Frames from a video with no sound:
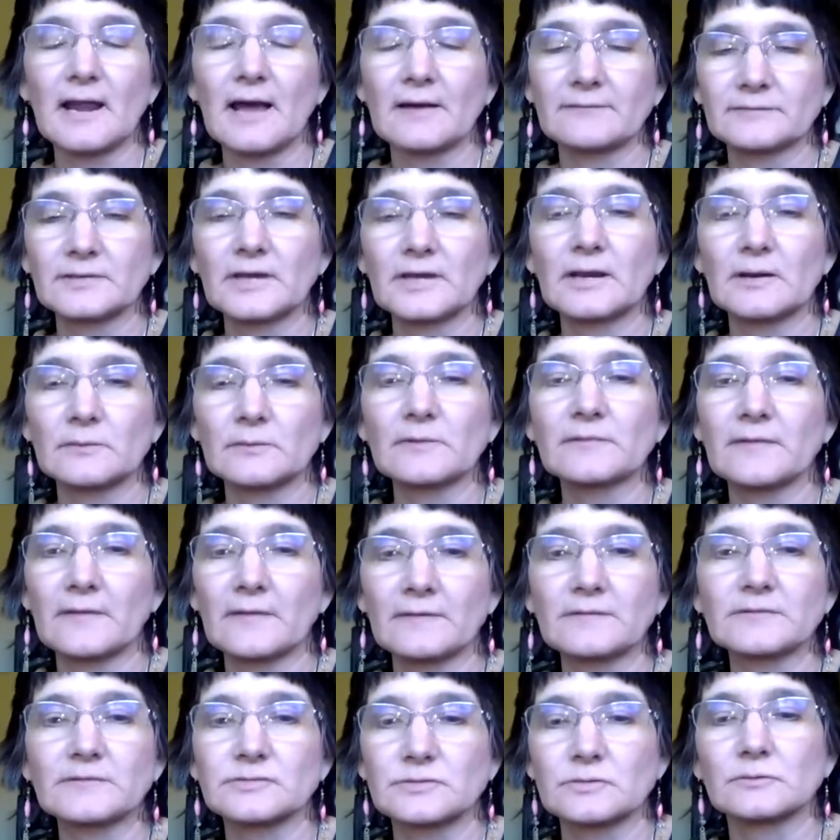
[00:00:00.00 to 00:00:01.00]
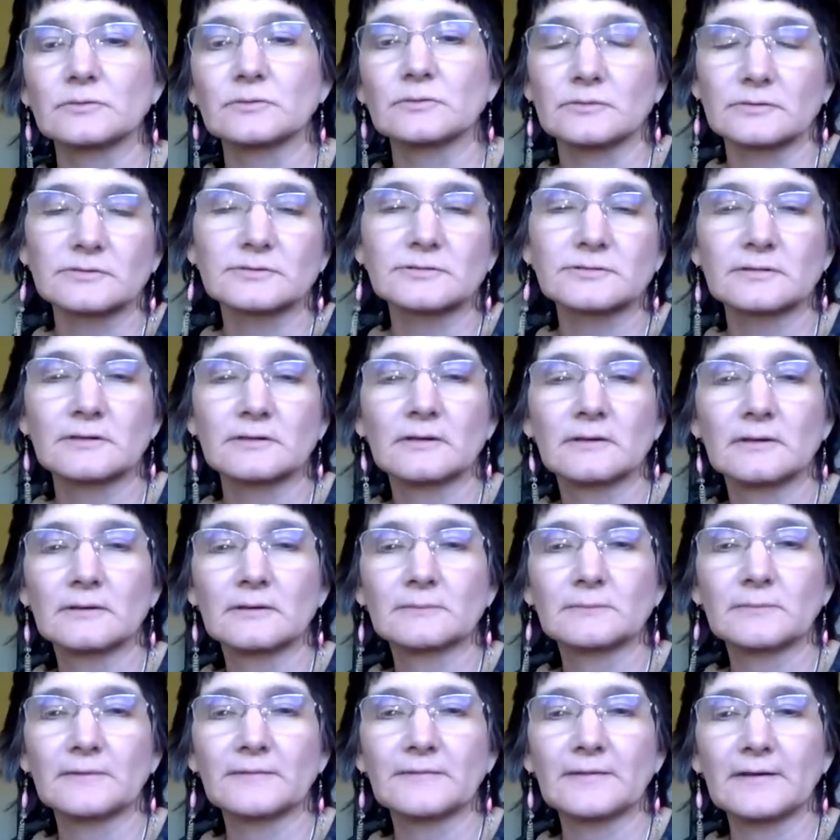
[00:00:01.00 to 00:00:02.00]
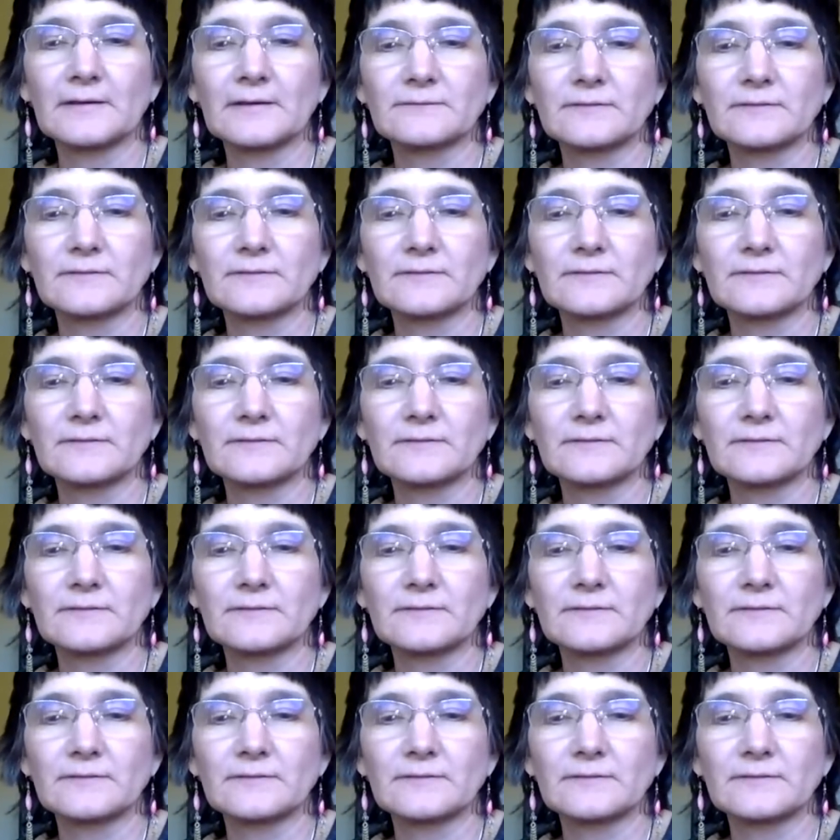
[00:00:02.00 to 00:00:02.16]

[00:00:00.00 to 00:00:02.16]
I've done it with other schools, but